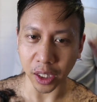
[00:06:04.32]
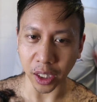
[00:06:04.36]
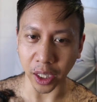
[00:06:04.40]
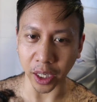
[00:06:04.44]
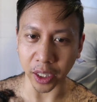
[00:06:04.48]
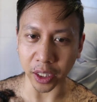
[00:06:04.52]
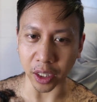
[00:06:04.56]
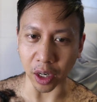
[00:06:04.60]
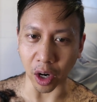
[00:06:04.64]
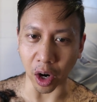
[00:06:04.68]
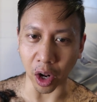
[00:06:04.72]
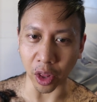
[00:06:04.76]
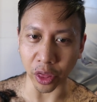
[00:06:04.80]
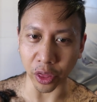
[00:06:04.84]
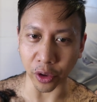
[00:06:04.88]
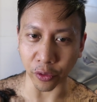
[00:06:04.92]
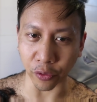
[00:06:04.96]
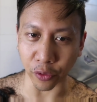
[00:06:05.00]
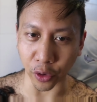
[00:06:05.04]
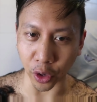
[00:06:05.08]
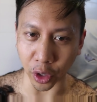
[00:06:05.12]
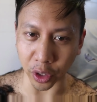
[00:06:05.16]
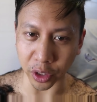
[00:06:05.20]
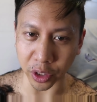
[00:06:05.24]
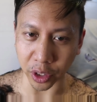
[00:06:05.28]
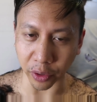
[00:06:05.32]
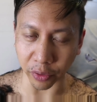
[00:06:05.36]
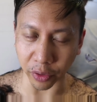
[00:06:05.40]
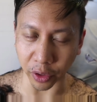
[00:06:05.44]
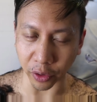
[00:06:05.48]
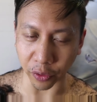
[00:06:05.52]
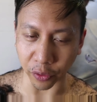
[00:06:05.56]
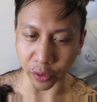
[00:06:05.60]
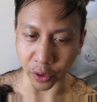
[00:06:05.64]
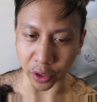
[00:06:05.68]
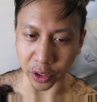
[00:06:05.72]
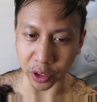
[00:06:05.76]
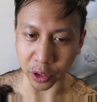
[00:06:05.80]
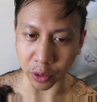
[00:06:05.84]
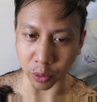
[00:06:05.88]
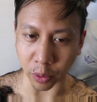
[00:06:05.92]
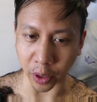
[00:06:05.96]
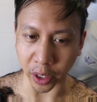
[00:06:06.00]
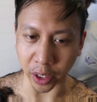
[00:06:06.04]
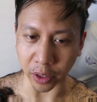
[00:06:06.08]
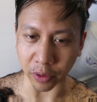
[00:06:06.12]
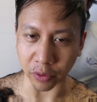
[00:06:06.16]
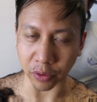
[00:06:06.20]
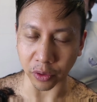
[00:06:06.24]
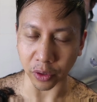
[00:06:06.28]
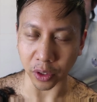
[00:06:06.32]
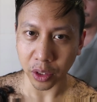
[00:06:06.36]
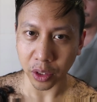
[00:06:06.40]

like on the verge of the first wave.